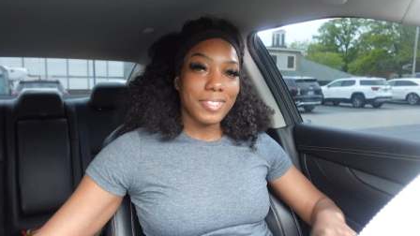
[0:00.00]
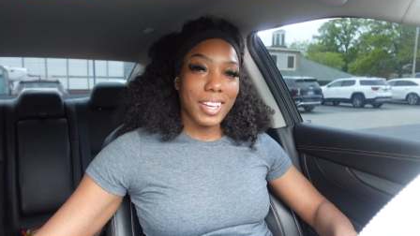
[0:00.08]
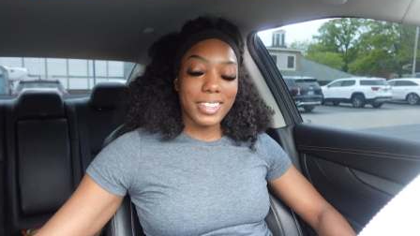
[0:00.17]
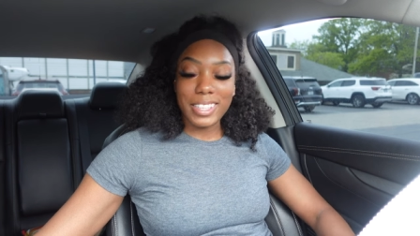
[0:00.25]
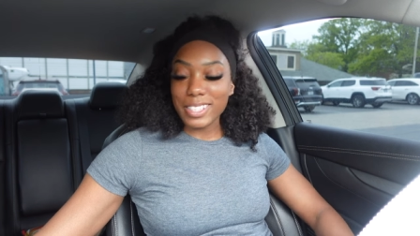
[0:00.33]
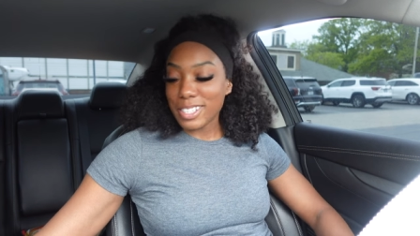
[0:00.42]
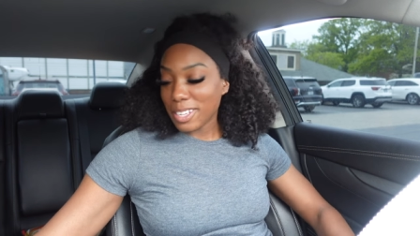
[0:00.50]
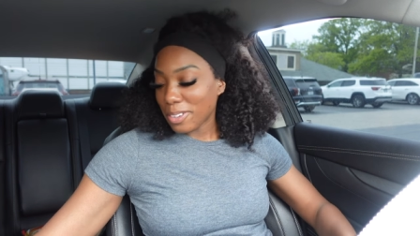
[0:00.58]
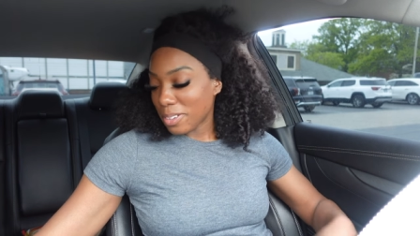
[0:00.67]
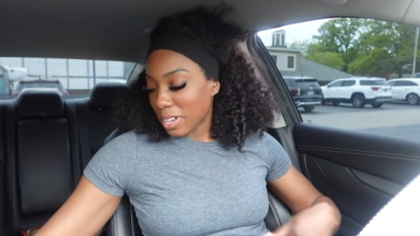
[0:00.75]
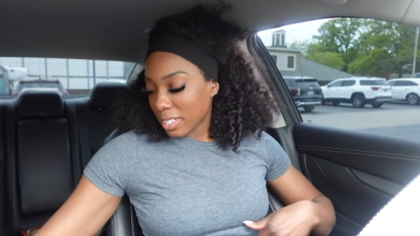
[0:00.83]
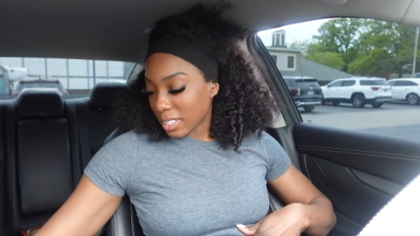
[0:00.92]
I think so.
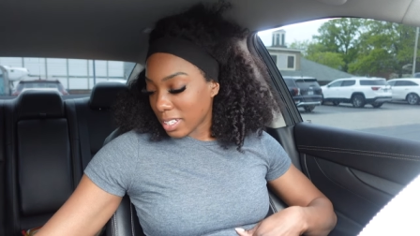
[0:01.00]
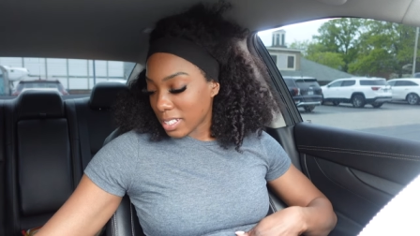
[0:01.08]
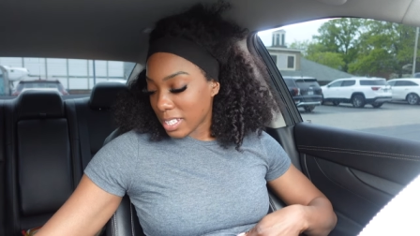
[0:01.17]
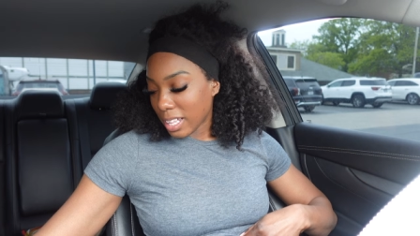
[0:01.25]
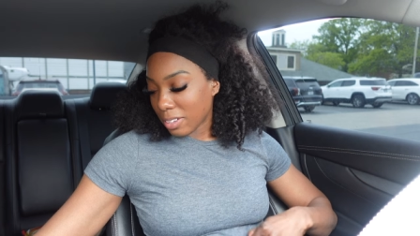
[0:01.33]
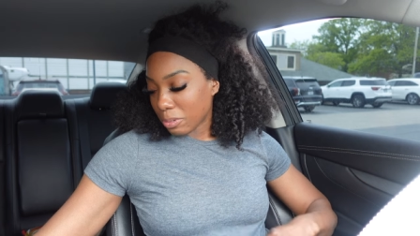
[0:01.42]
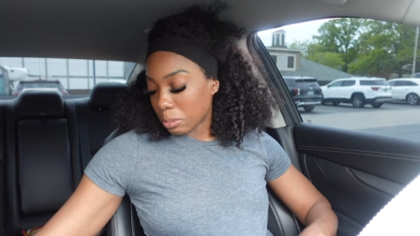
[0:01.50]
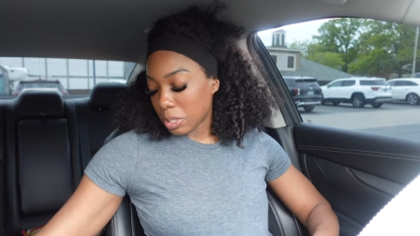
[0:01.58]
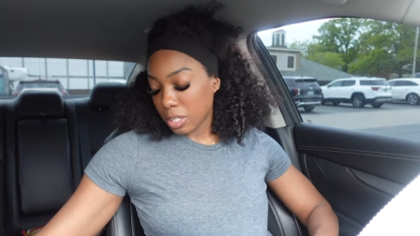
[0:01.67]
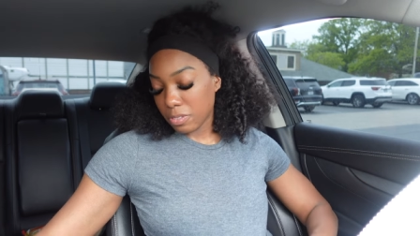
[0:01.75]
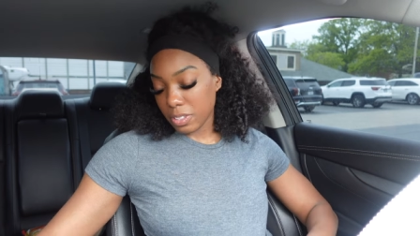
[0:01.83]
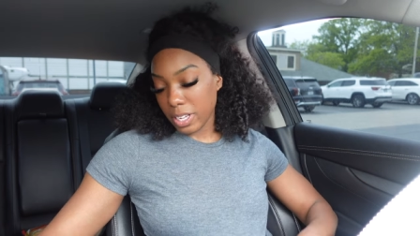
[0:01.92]
I think a salad from
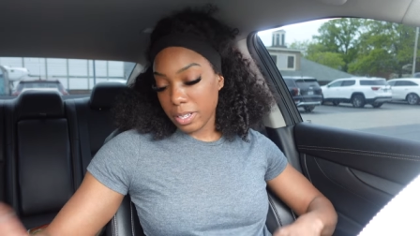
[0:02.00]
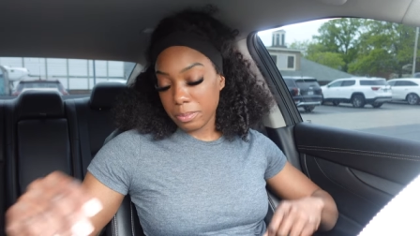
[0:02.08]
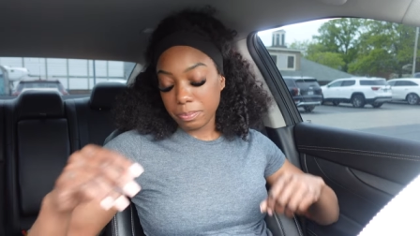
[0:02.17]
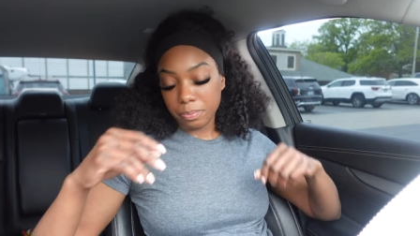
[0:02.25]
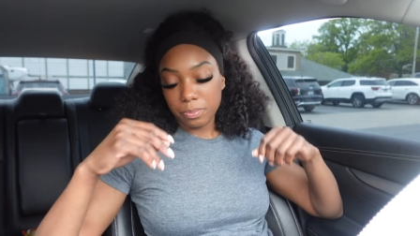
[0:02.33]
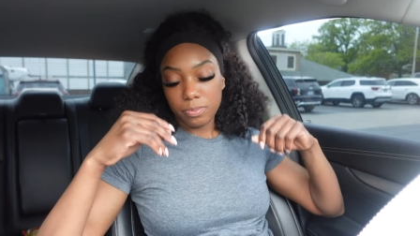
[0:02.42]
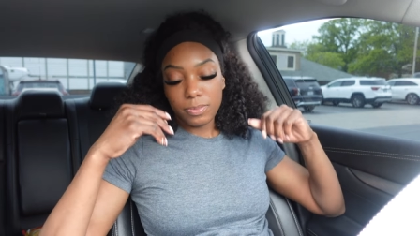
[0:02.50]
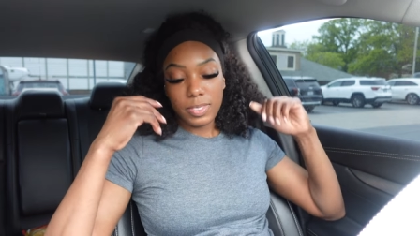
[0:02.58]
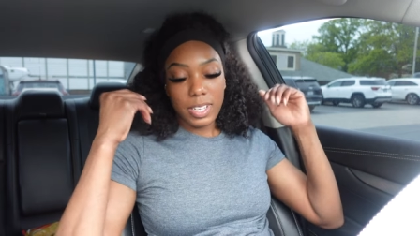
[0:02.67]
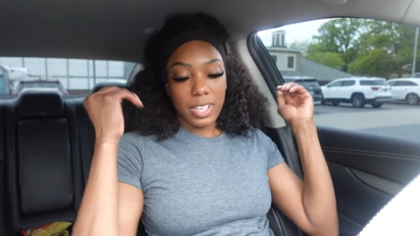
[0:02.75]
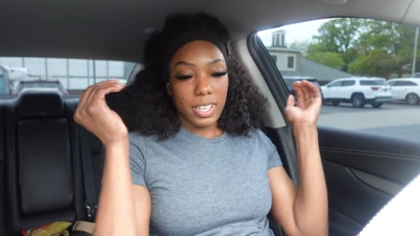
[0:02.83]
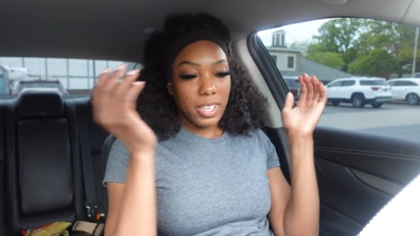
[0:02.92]
Chick fil A.
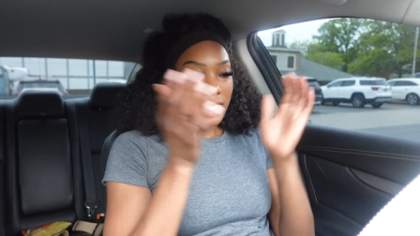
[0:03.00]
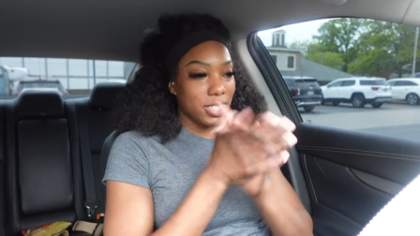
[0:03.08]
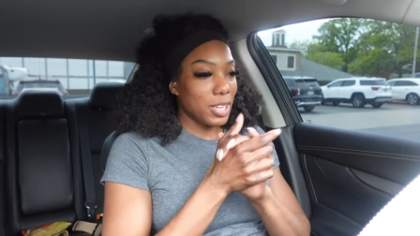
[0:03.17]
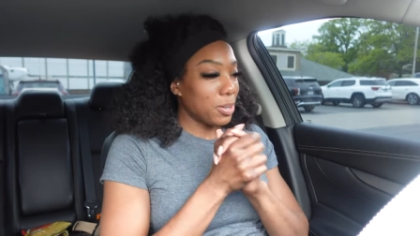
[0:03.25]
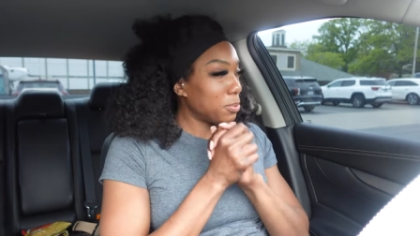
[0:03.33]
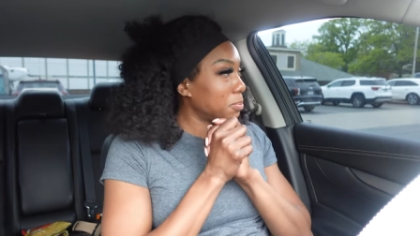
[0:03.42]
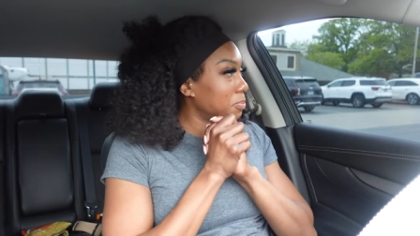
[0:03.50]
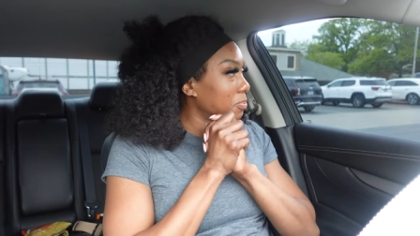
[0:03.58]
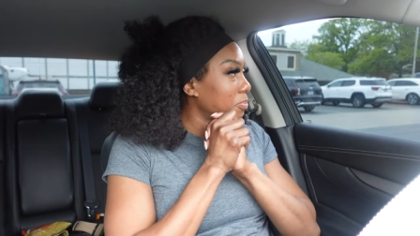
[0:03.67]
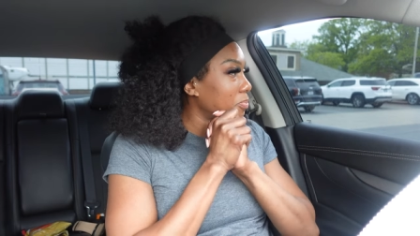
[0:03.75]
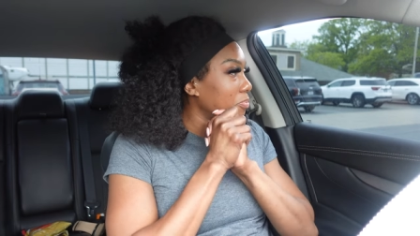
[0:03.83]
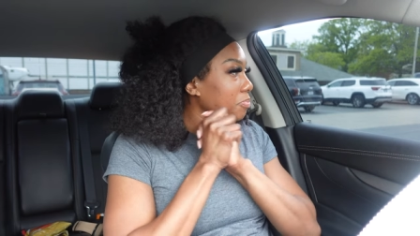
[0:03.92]
So,
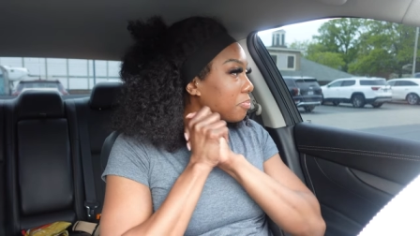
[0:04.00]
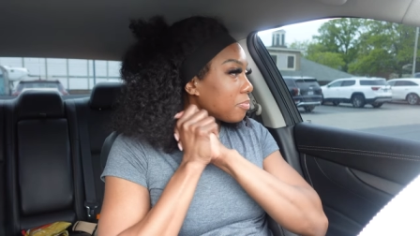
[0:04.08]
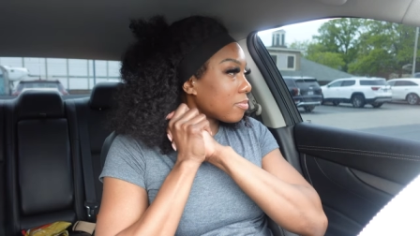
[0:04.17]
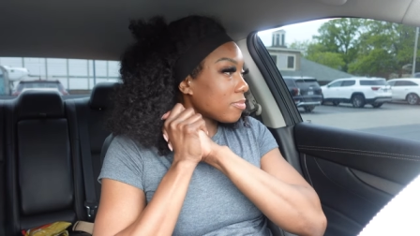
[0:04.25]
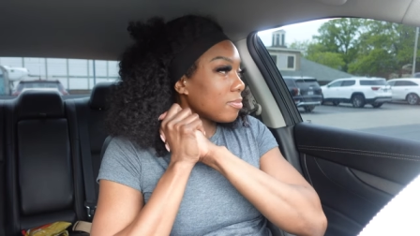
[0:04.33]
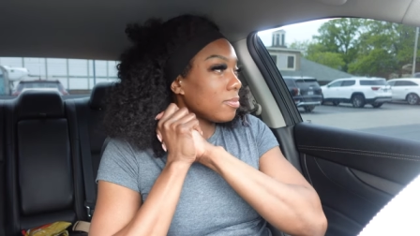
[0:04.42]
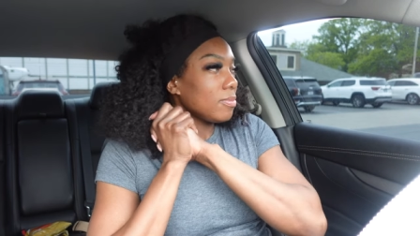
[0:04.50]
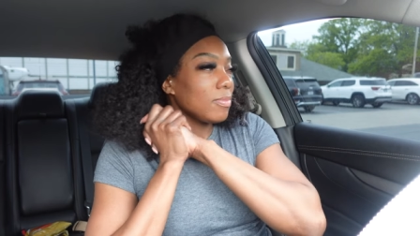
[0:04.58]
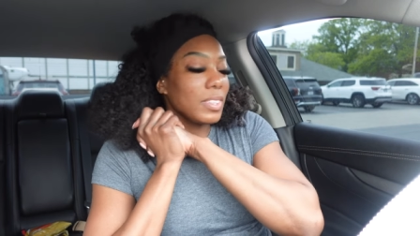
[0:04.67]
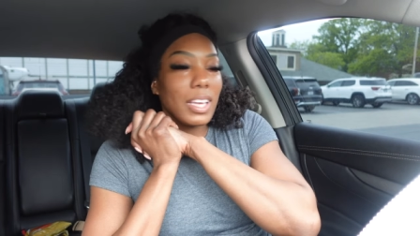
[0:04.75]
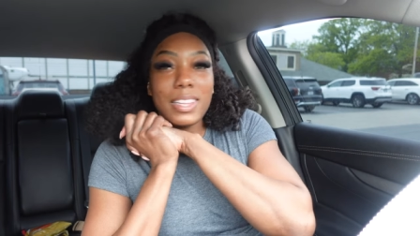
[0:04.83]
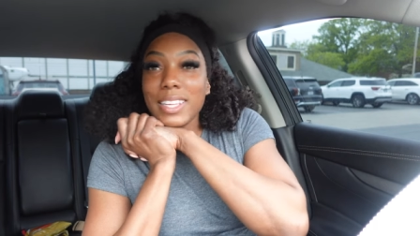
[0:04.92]

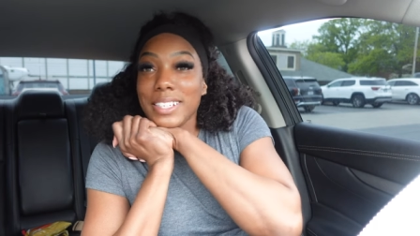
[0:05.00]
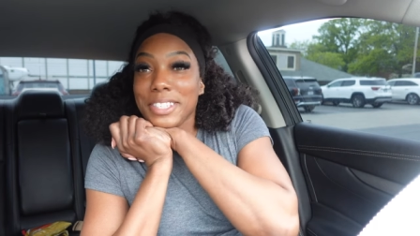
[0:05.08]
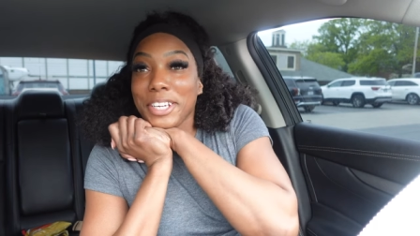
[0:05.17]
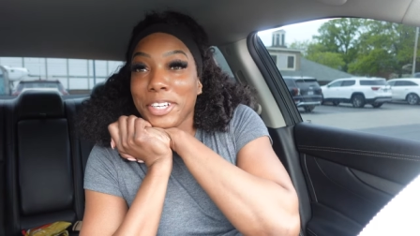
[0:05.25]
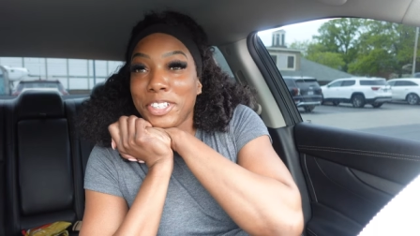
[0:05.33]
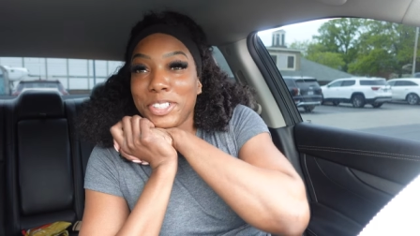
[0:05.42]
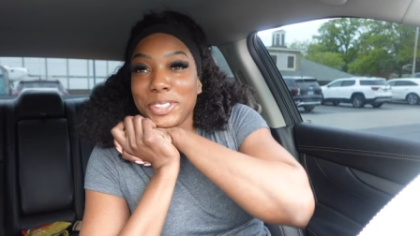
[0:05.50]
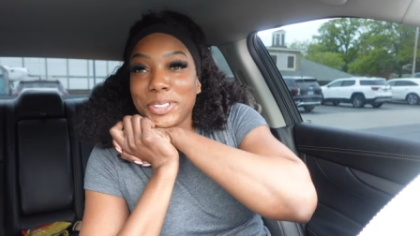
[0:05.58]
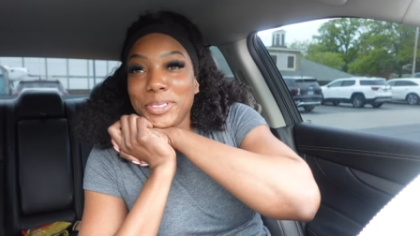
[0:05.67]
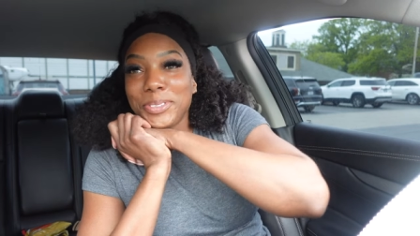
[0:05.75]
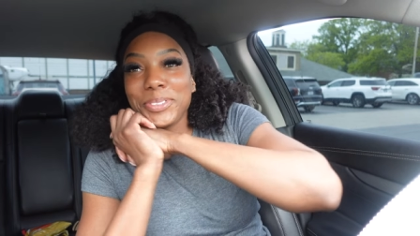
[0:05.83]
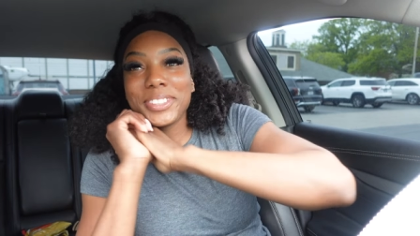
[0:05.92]
let's
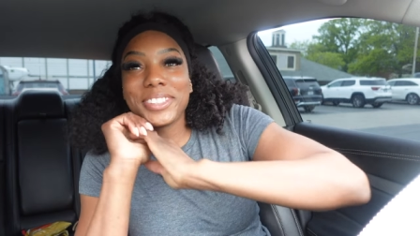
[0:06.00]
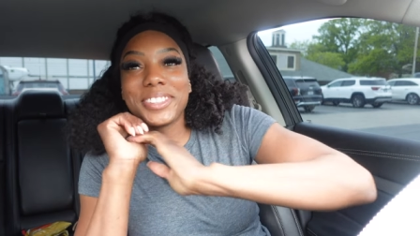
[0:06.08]
go.